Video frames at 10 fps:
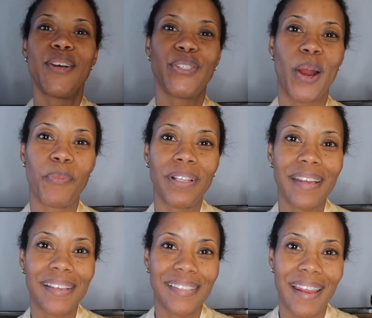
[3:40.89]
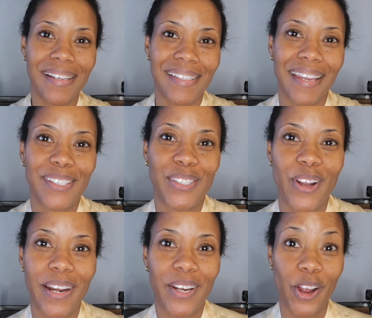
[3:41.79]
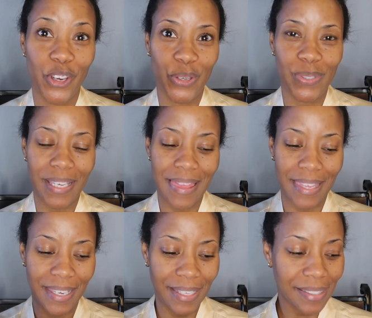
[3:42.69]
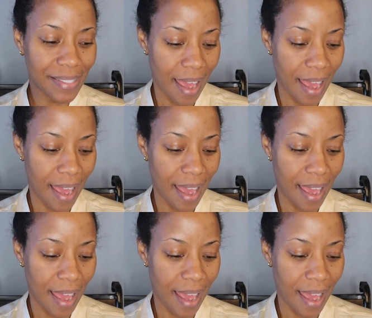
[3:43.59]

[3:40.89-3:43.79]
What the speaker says: so I'm really excited to get started on using these.